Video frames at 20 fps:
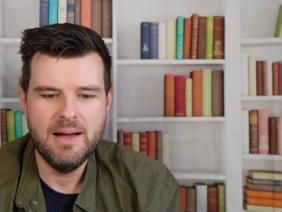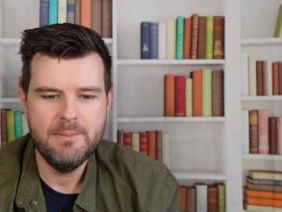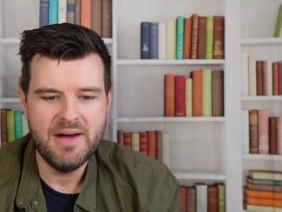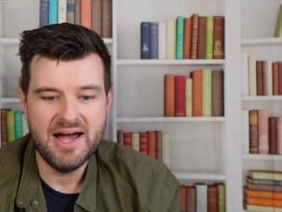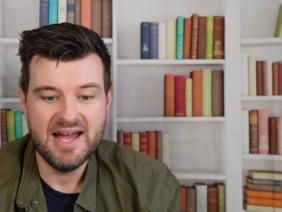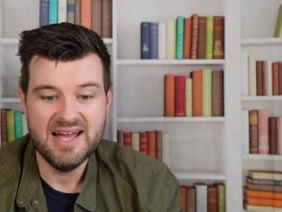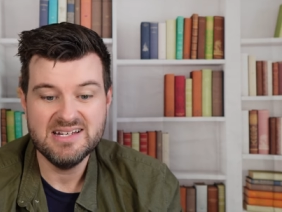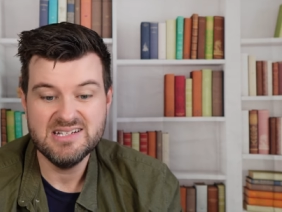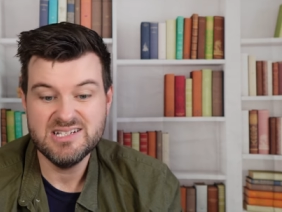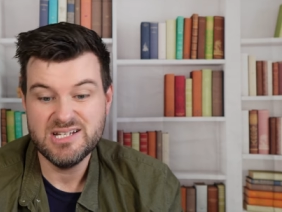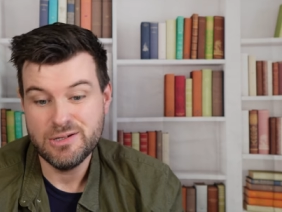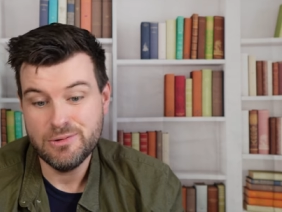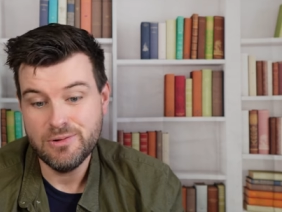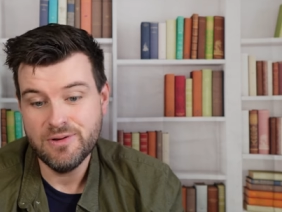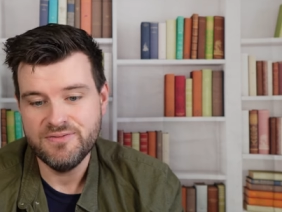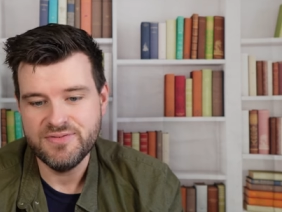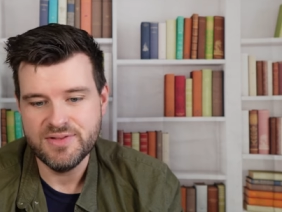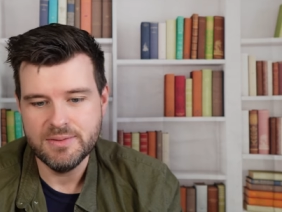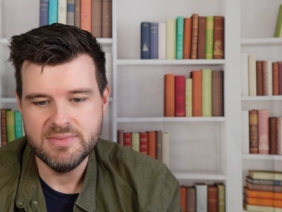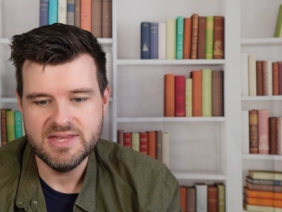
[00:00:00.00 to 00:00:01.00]
I had 2
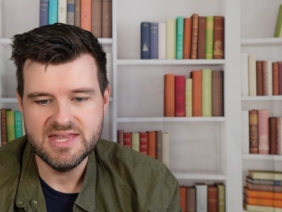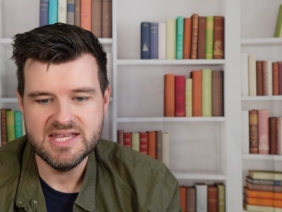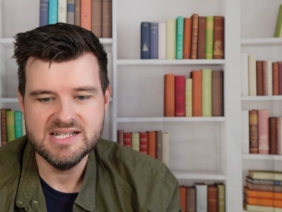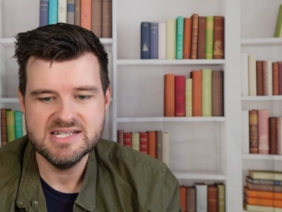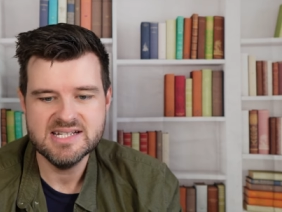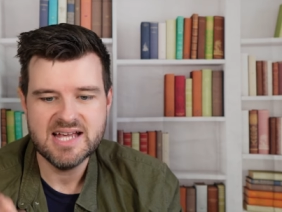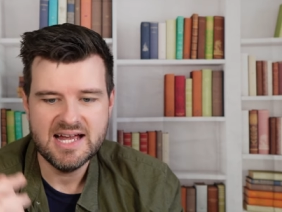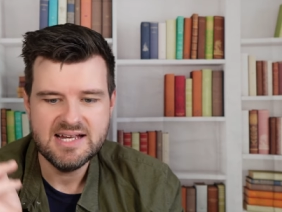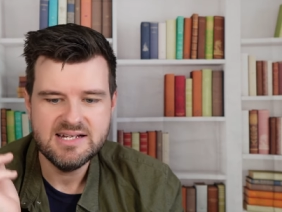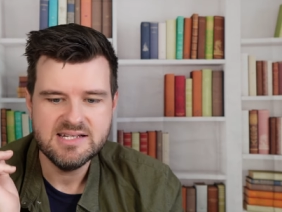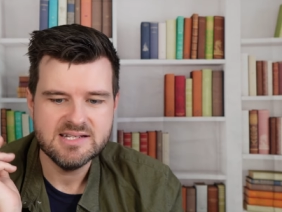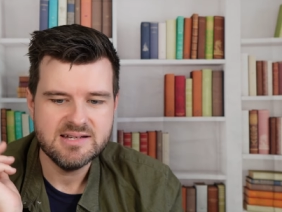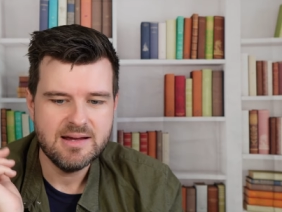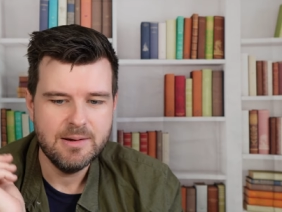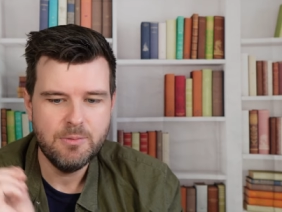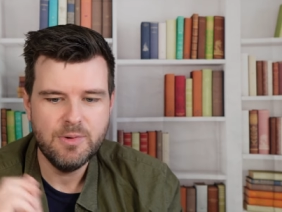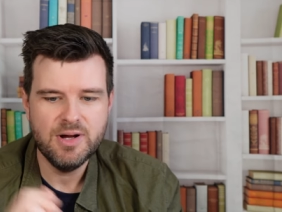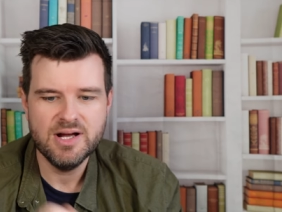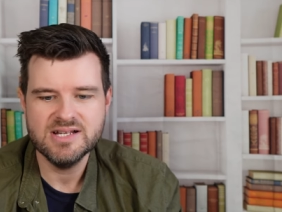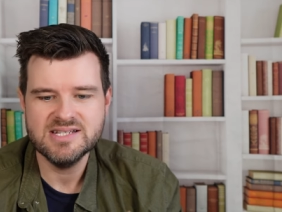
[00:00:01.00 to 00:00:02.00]
of them in this case, so
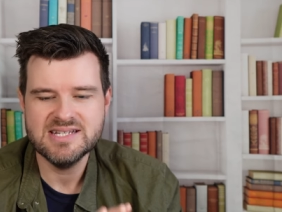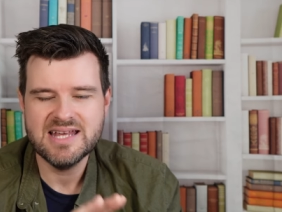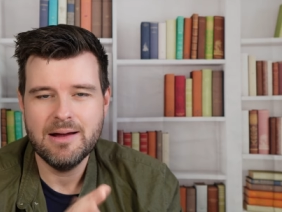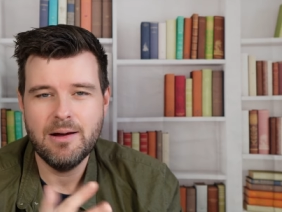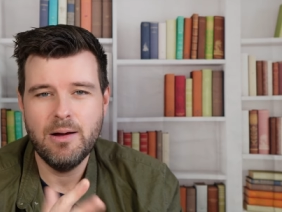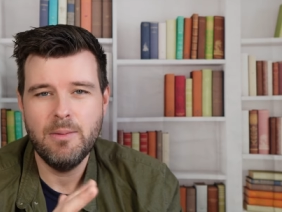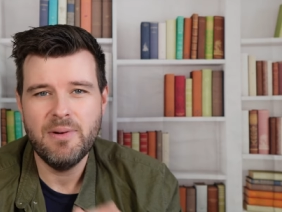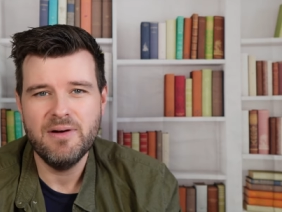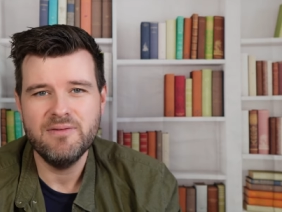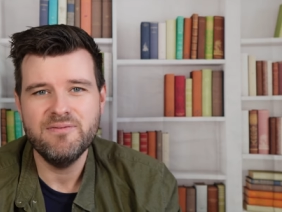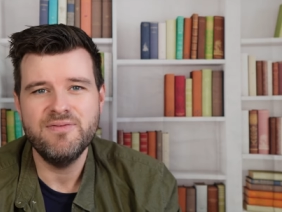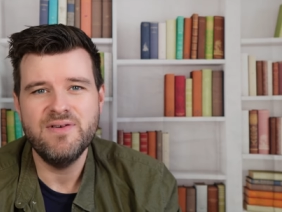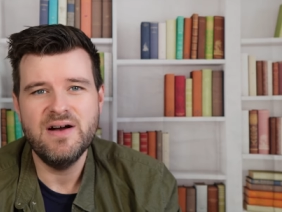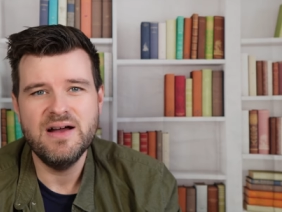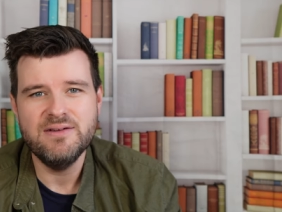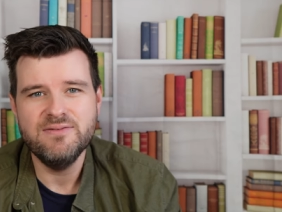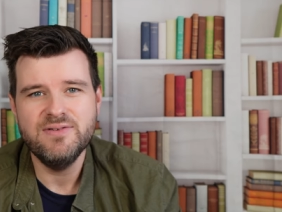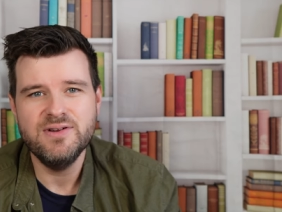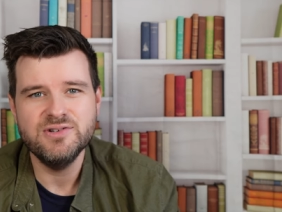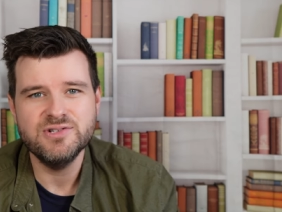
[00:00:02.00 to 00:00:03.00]
it works out about
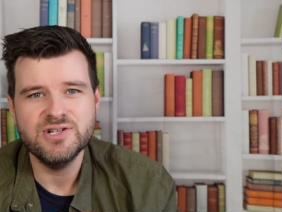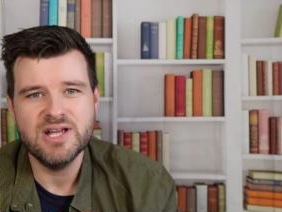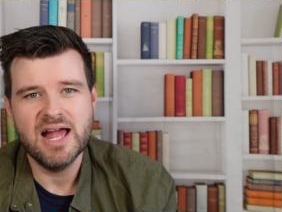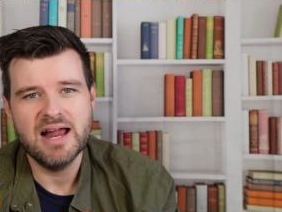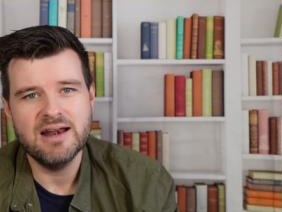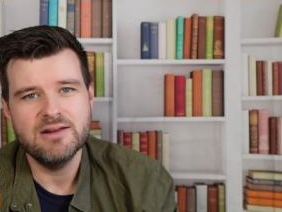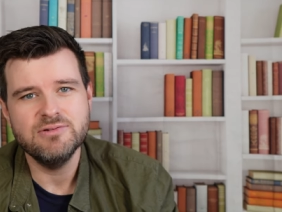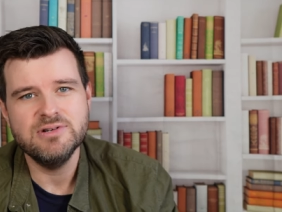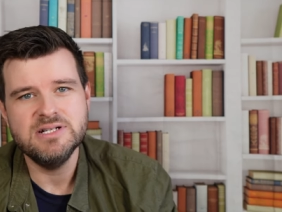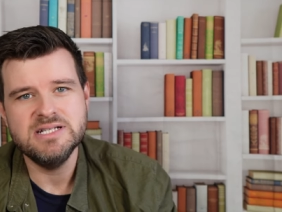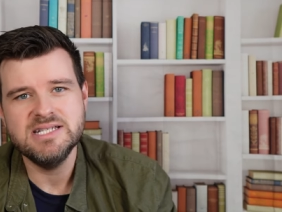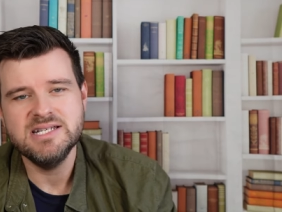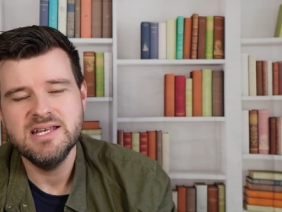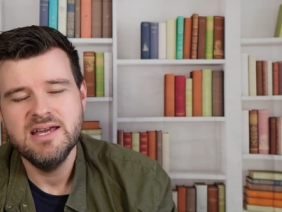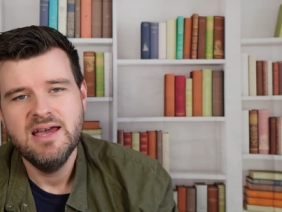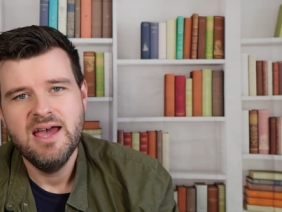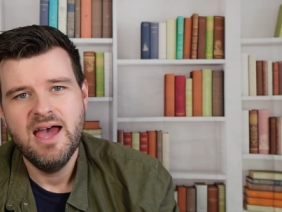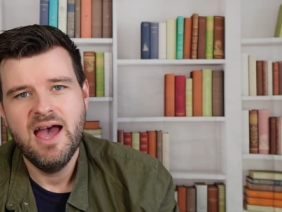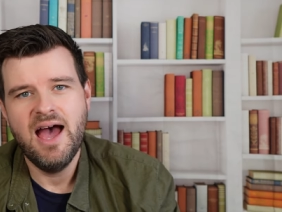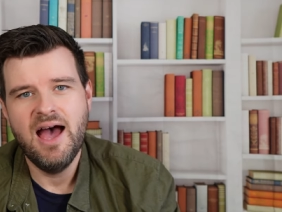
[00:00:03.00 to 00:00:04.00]
500 calories
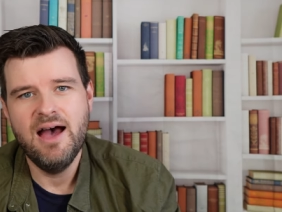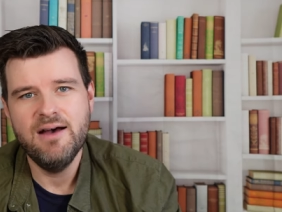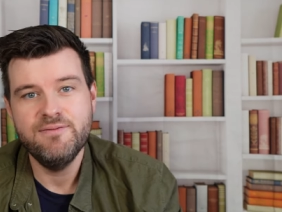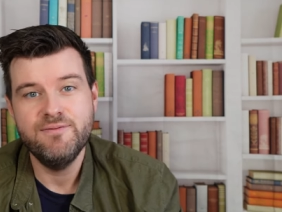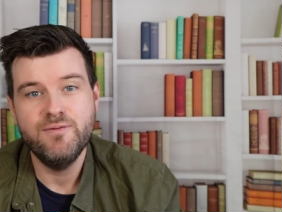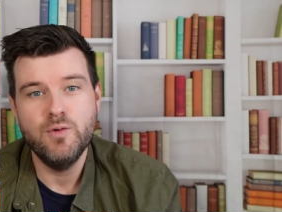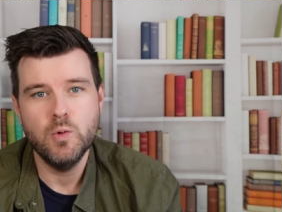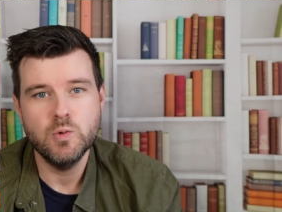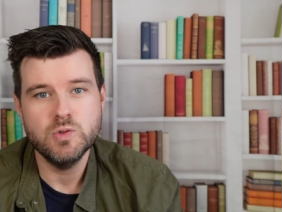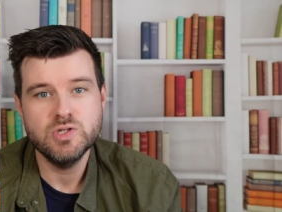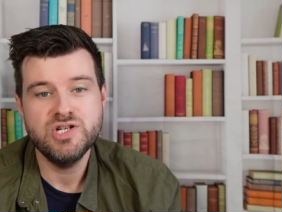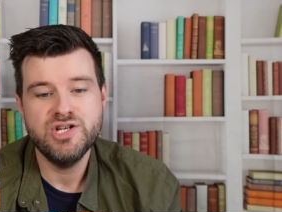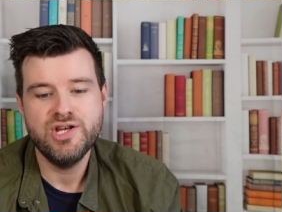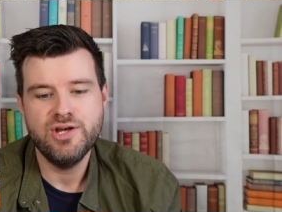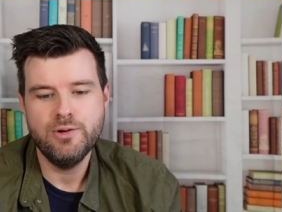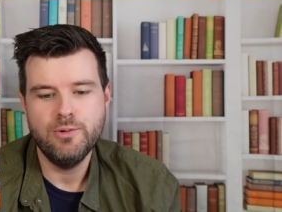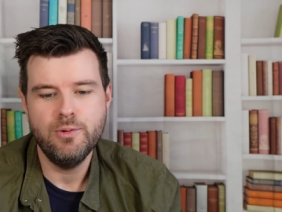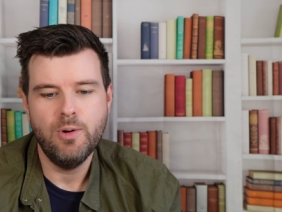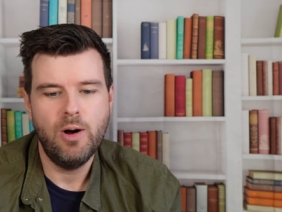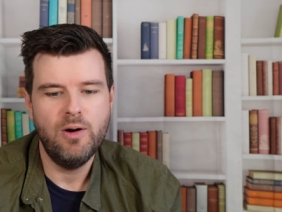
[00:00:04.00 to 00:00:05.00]
for
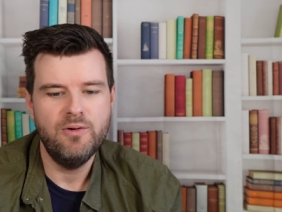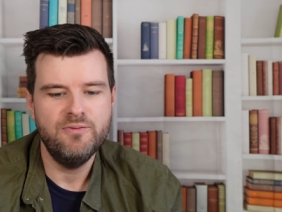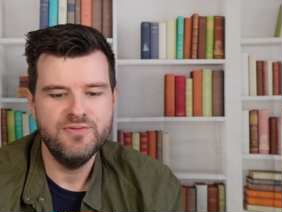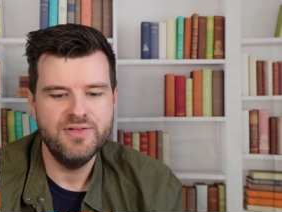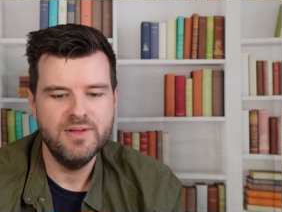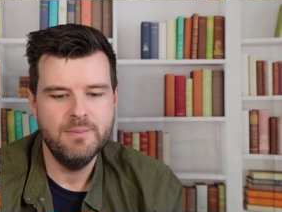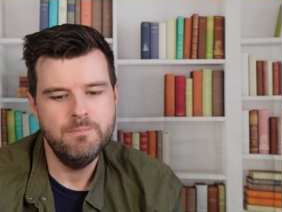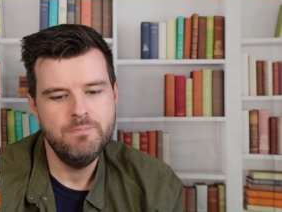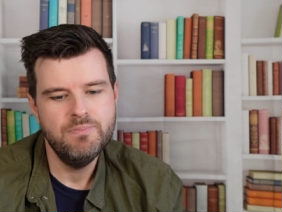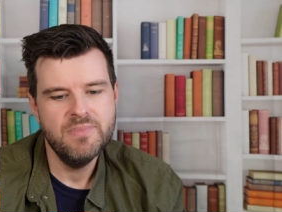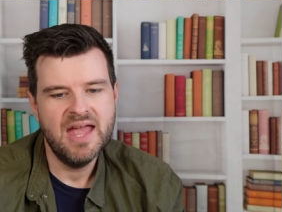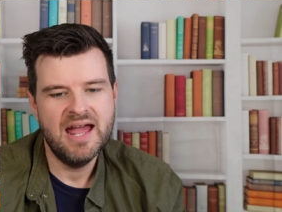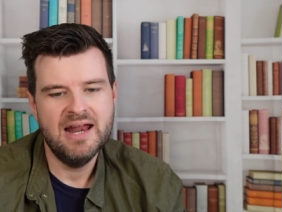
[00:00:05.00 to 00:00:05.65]
2 of them,